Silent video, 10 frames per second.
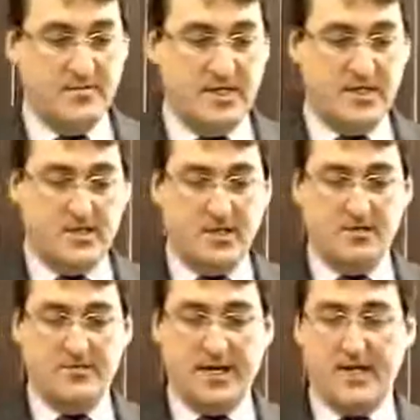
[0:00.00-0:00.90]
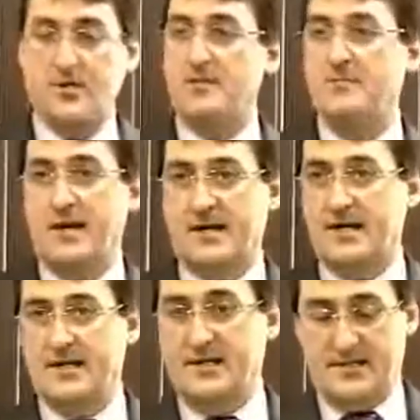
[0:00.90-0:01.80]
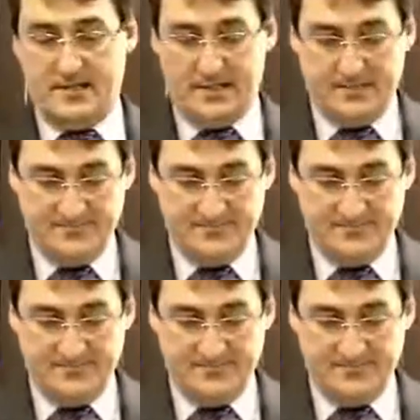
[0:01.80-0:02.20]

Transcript: be determined by current market conditions.